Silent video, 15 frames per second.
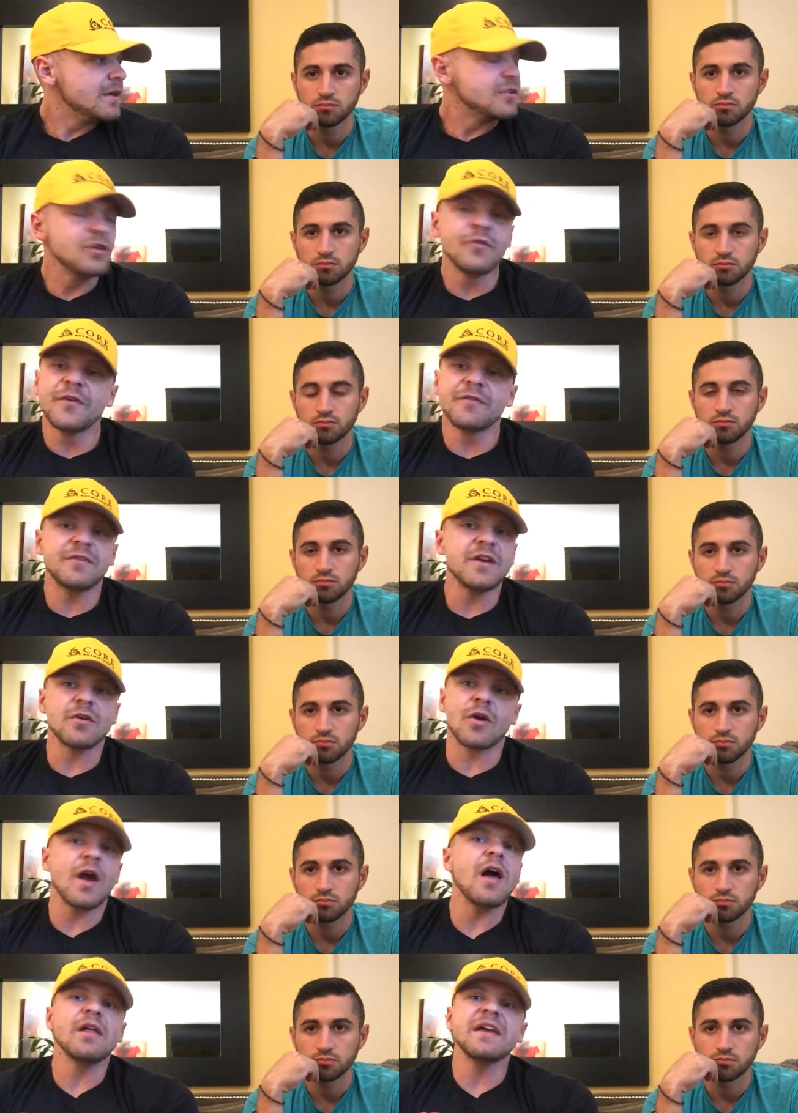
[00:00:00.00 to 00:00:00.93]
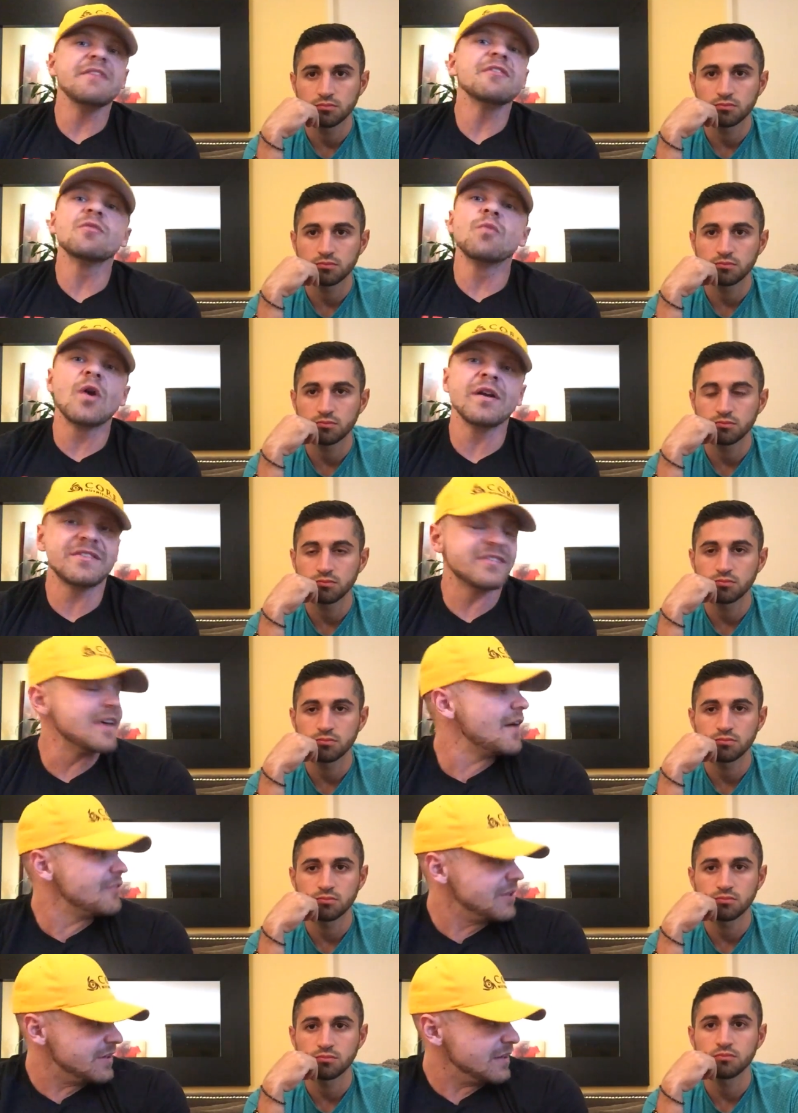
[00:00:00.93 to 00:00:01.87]
Speaker 1: 215, or hell, even
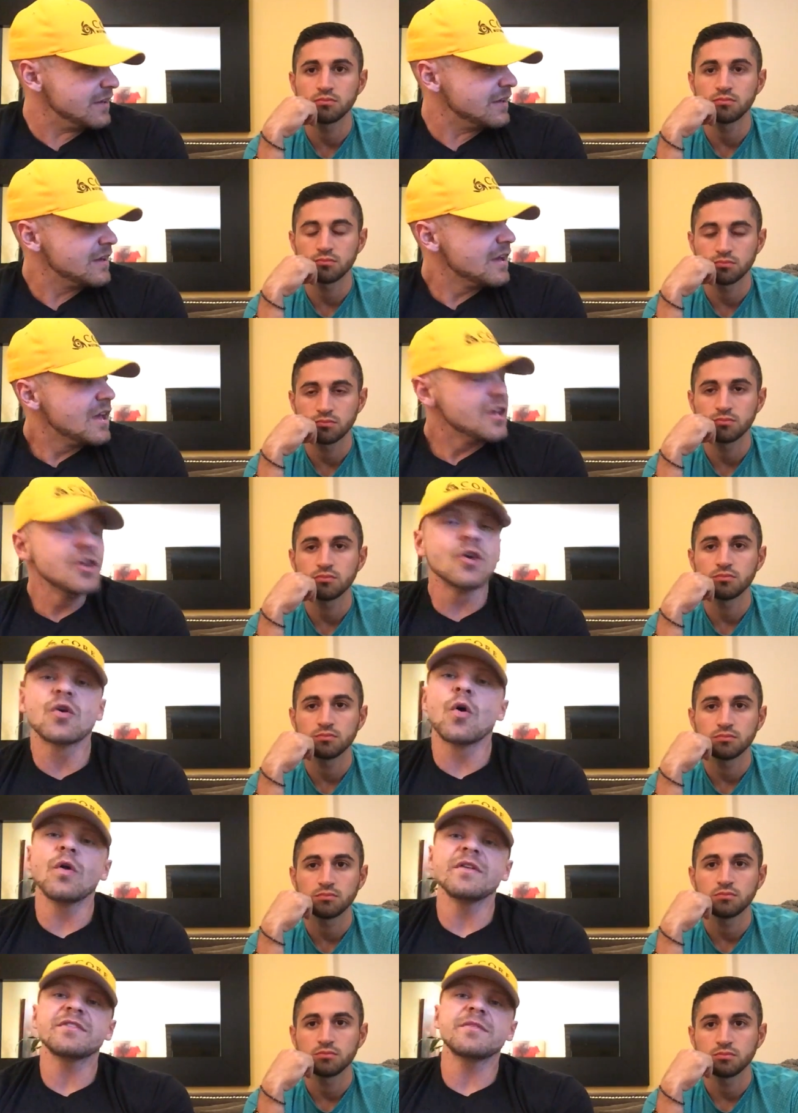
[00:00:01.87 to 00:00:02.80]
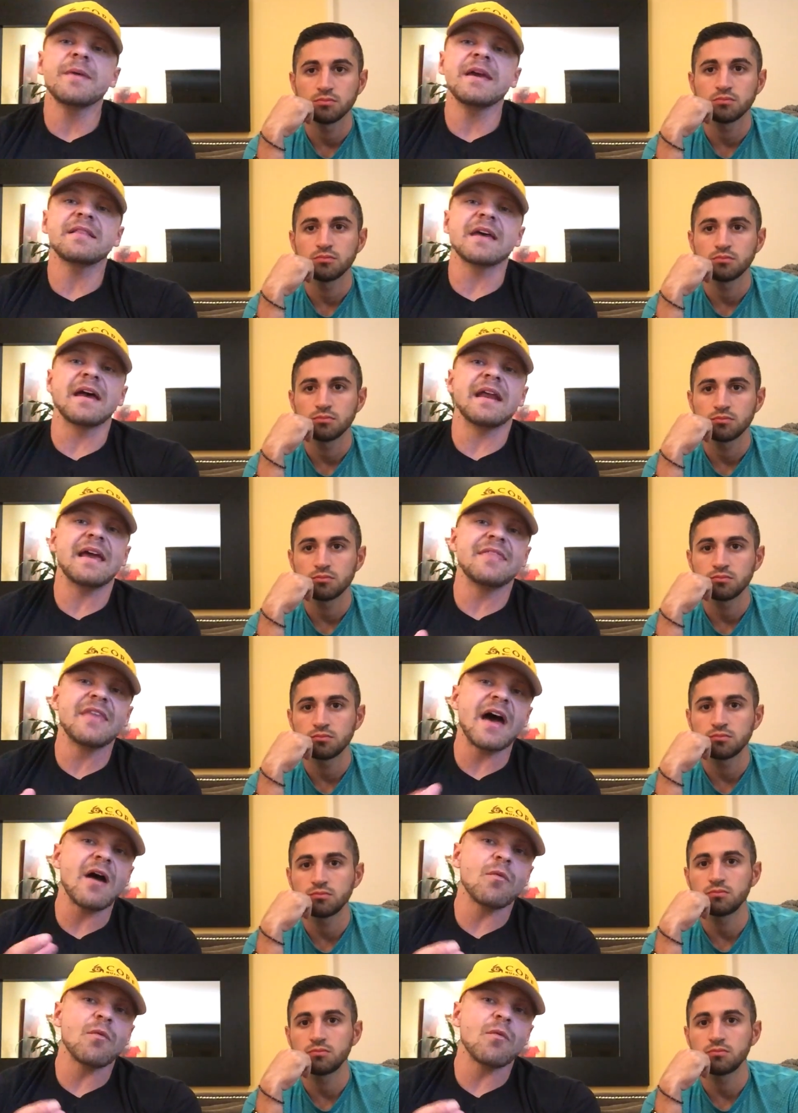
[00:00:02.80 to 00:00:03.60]
170. Your goal is to make that, and